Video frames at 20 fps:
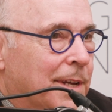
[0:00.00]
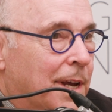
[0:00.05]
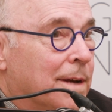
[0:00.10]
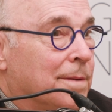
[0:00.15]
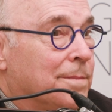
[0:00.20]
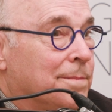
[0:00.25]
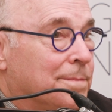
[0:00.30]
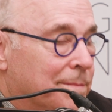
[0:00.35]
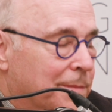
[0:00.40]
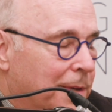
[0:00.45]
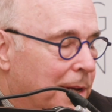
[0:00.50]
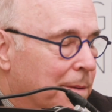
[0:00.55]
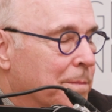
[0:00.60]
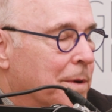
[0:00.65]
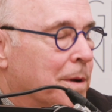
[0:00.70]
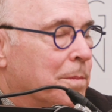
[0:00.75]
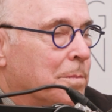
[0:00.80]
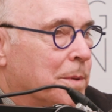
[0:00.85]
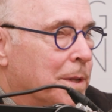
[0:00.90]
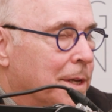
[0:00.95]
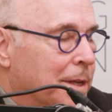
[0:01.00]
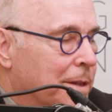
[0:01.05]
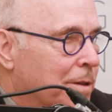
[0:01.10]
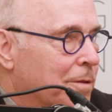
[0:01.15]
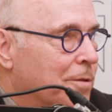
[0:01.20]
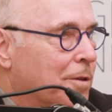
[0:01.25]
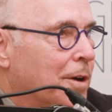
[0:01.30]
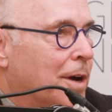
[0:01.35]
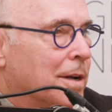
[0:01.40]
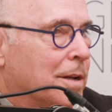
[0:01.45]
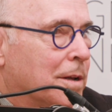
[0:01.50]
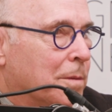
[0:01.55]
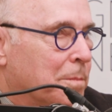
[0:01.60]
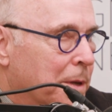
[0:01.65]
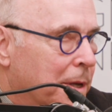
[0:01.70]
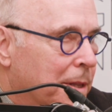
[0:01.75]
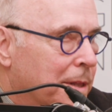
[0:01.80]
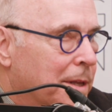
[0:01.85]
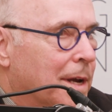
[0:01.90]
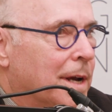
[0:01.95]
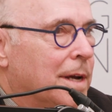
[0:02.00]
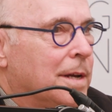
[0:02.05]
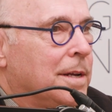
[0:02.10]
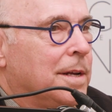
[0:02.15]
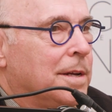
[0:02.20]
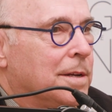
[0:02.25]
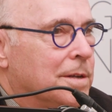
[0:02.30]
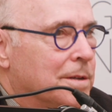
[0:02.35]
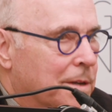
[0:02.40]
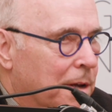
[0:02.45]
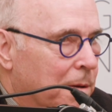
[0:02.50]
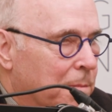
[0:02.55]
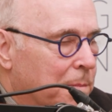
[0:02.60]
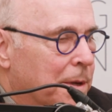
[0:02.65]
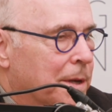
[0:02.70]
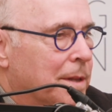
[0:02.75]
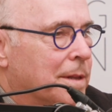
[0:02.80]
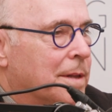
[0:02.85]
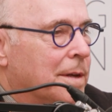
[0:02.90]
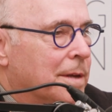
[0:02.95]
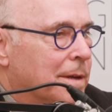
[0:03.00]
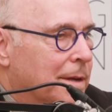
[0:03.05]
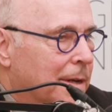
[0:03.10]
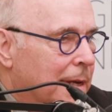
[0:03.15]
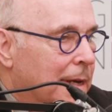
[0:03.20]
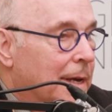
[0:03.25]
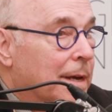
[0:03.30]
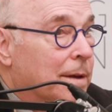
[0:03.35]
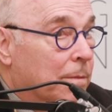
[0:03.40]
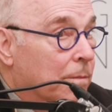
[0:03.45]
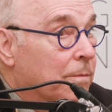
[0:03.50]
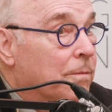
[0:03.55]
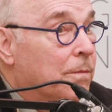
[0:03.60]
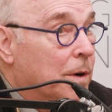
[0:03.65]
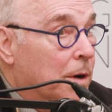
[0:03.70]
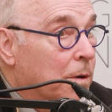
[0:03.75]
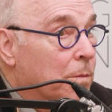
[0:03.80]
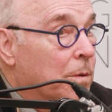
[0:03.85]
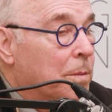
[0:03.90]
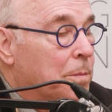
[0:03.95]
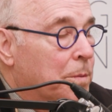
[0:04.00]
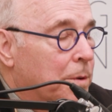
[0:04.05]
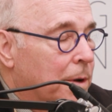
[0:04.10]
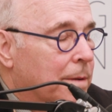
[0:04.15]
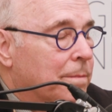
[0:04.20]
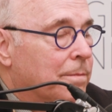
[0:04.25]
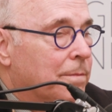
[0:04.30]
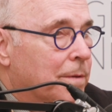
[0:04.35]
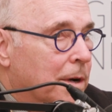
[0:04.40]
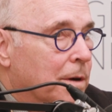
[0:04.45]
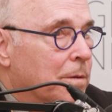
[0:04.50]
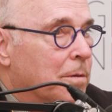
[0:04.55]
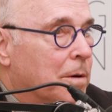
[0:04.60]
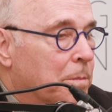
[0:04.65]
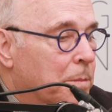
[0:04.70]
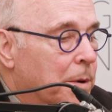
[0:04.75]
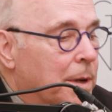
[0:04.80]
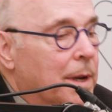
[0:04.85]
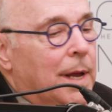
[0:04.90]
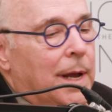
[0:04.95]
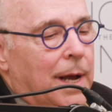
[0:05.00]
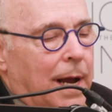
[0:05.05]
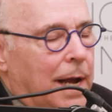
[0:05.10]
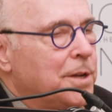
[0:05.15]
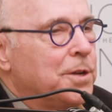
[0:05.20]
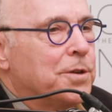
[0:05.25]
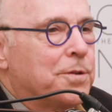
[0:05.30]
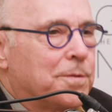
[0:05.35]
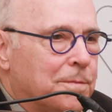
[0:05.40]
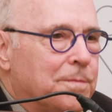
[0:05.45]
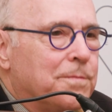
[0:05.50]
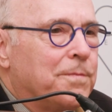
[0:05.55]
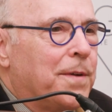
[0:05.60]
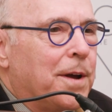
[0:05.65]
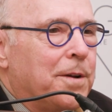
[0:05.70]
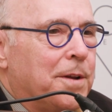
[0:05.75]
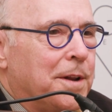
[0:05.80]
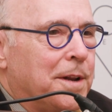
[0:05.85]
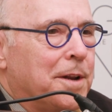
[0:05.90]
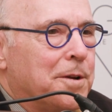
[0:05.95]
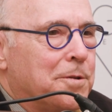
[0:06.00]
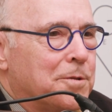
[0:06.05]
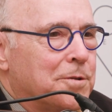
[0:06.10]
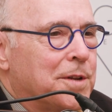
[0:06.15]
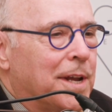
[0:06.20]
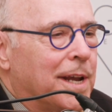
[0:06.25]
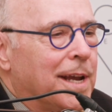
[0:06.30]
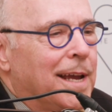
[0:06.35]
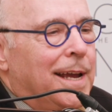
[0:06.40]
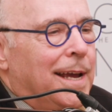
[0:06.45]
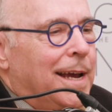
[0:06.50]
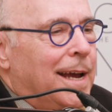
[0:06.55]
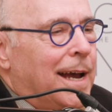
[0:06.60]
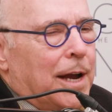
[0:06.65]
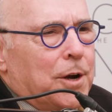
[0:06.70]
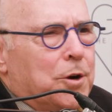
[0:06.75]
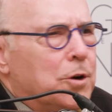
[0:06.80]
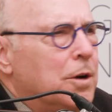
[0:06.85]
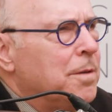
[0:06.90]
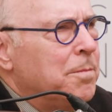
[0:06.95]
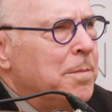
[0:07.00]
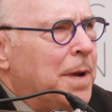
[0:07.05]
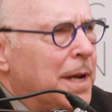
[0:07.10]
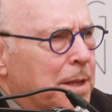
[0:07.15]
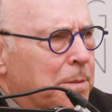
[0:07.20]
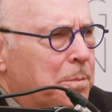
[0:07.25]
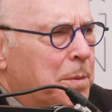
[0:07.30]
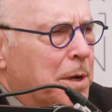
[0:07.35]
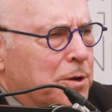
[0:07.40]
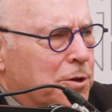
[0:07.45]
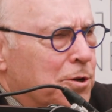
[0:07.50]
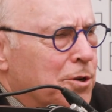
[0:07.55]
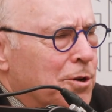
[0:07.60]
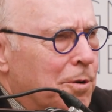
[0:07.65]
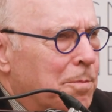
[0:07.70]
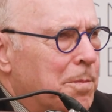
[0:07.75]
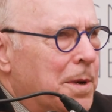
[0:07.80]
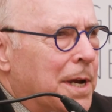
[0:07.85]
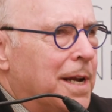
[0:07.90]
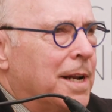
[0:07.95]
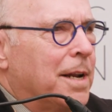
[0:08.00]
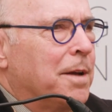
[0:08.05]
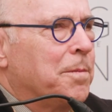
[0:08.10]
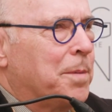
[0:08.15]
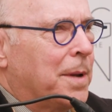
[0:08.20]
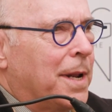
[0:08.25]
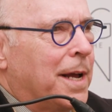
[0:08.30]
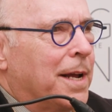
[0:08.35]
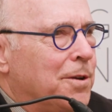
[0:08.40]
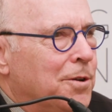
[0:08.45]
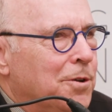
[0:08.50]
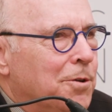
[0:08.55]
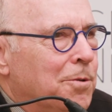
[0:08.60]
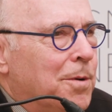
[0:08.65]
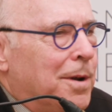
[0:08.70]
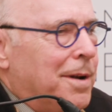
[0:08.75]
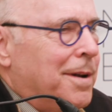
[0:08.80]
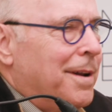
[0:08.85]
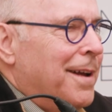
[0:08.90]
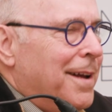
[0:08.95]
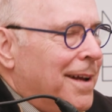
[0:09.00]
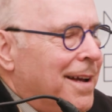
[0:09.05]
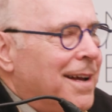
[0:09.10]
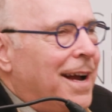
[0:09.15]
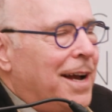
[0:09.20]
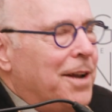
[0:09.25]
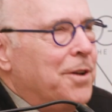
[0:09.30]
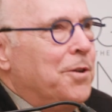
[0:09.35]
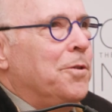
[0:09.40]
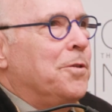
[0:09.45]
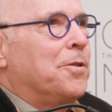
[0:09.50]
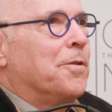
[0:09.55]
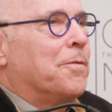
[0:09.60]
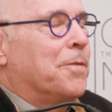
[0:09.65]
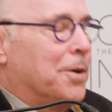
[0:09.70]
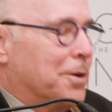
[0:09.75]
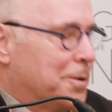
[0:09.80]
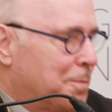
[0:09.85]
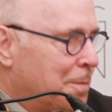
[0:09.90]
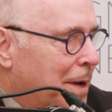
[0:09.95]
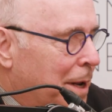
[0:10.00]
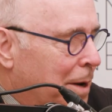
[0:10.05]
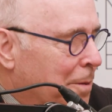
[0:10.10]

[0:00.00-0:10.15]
Yeah. Complete the thought, complete the ideas, very well put. Very well put. I just found it interesting. Yeah. I couldn't make the picture go big enough, but I knew the verse. But